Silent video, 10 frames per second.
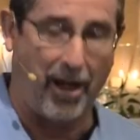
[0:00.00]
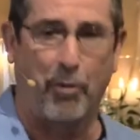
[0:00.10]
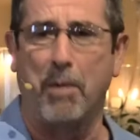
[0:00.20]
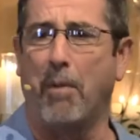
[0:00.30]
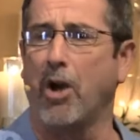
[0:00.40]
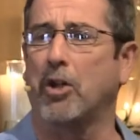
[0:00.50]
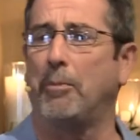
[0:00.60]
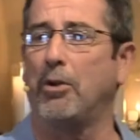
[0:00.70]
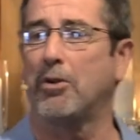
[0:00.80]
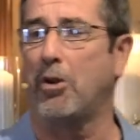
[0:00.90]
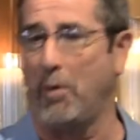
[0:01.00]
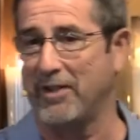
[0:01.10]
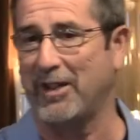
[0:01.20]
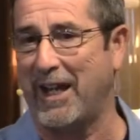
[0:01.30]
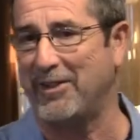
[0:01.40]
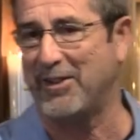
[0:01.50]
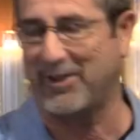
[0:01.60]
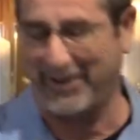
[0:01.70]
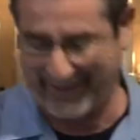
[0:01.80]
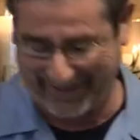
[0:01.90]
A remarkable
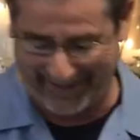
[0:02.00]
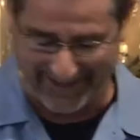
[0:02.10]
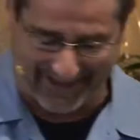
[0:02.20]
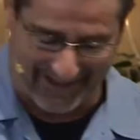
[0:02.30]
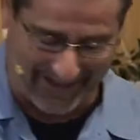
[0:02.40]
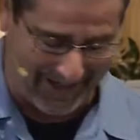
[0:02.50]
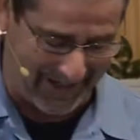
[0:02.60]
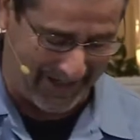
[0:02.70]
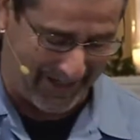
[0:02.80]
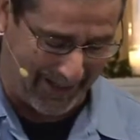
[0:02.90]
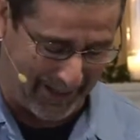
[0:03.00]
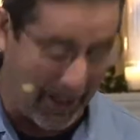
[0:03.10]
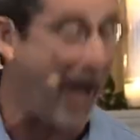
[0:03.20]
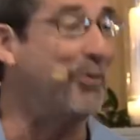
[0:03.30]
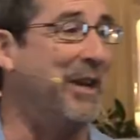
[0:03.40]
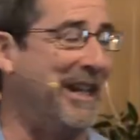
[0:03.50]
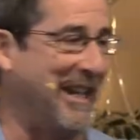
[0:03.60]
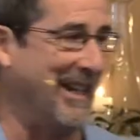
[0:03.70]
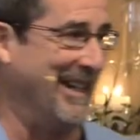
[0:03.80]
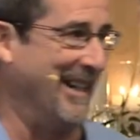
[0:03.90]
coincidence? A God wink,
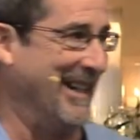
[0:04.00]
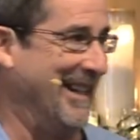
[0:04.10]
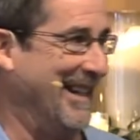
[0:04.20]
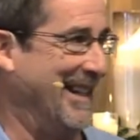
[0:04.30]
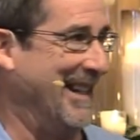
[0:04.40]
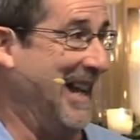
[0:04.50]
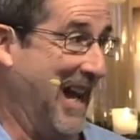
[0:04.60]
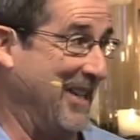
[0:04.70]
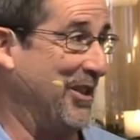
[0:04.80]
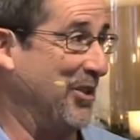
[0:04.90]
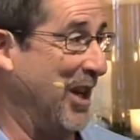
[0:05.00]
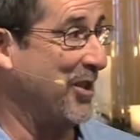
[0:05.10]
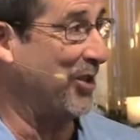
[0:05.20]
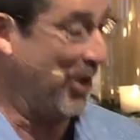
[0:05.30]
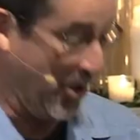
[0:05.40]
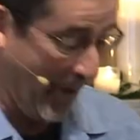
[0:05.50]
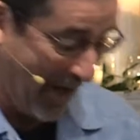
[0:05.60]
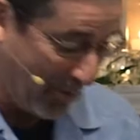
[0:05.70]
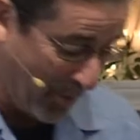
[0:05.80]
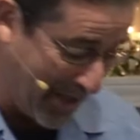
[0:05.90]
I suggest to you,
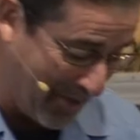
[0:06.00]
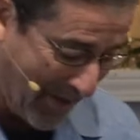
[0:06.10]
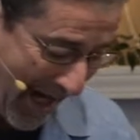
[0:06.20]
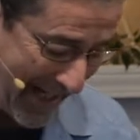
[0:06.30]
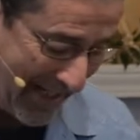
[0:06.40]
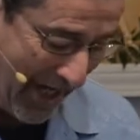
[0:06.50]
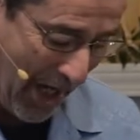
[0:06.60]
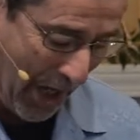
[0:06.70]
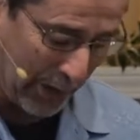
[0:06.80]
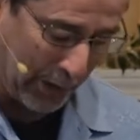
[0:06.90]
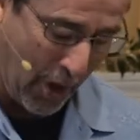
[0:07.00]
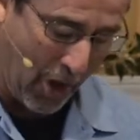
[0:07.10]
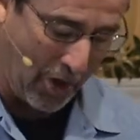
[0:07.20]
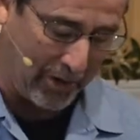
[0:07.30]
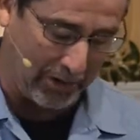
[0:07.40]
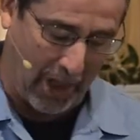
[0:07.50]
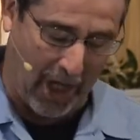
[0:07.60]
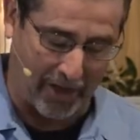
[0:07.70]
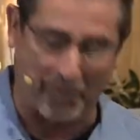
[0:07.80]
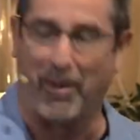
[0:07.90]
had reunited a long
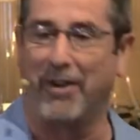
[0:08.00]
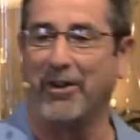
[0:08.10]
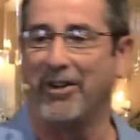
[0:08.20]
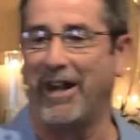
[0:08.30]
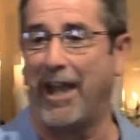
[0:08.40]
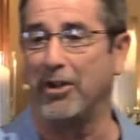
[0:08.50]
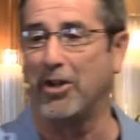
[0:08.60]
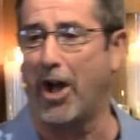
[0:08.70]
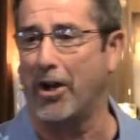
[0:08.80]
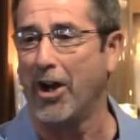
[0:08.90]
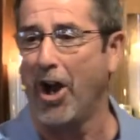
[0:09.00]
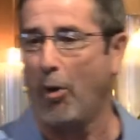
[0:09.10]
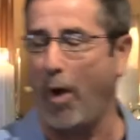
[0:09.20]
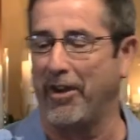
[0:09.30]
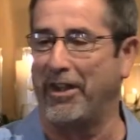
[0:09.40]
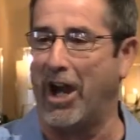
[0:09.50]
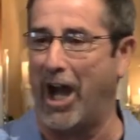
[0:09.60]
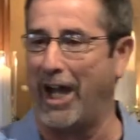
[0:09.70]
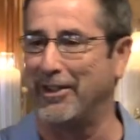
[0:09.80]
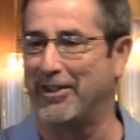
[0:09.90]
lost mother and a daughter. What are the
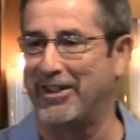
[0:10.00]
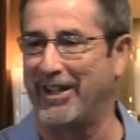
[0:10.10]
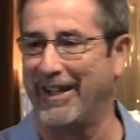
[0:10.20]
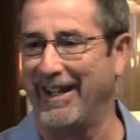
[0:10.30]
odds?